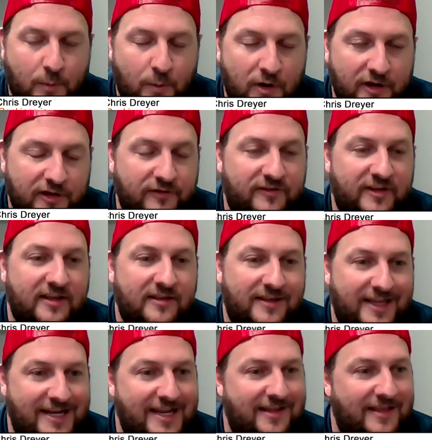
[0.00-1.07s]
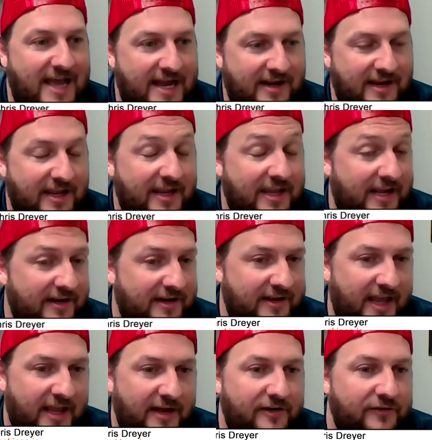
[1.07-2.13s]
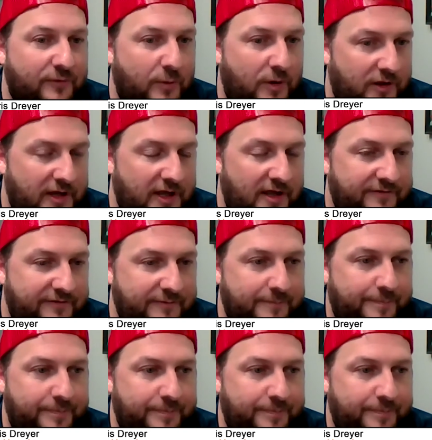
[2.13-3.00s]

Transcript: weren't using leading lagging indicators well enough,